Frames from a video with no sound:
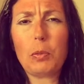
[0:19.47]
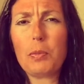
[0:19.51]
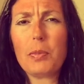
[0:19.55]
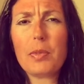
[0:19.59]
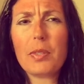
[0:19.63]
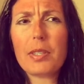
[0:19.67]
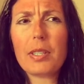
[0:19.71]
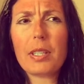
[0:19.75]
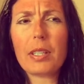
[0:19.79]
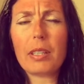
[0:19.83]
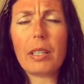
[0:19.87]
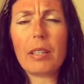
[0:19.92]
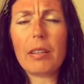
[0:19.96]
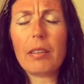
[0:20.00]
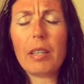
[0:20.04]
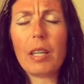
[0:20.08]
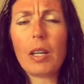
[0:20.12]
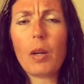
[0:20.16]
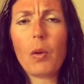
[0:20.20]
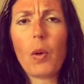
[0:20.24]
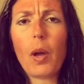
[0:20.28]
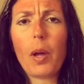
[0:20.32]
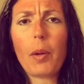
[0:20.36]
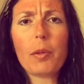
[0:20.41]
silly
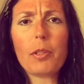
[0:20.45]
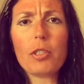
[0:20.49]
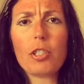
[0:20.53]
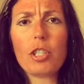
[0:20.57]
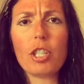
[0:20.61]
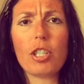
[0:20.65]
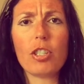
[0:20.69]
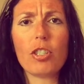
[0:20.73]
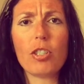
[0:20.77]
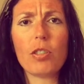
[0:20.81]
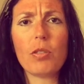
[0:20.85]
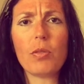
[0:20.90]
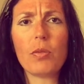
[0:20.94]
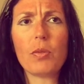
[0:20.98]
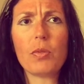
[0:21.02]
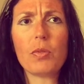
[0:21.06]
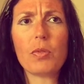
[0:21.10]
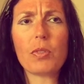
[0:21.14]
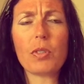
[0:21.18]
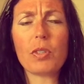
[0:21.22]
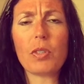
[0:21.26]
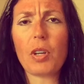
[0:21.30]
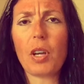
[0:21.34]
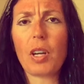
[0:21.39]
thing. Why would she
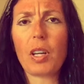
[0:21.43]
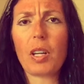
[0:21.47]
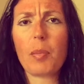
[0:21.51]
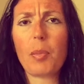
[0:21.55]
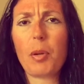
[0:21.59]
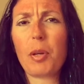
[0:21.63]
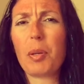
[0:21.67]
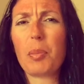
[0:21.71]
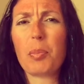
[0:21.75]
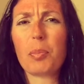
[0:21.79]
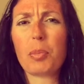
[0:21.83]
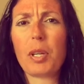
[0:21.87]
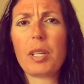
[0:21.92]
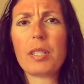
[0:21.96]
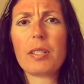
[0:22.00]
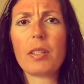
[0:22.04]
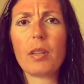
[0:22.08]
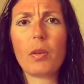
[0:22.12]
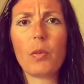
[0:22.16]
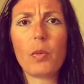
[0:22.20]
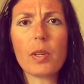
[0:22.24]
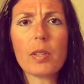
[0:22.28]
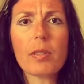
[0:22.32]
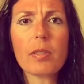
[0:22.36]
choose to talk about
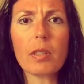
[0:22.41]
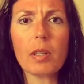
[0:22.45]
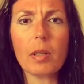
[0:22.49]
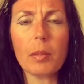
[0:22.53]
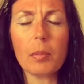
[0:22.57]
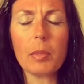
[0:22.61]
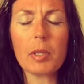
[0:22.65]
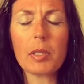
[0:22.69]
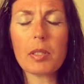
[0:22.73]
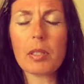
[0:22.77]
embracing wisdom?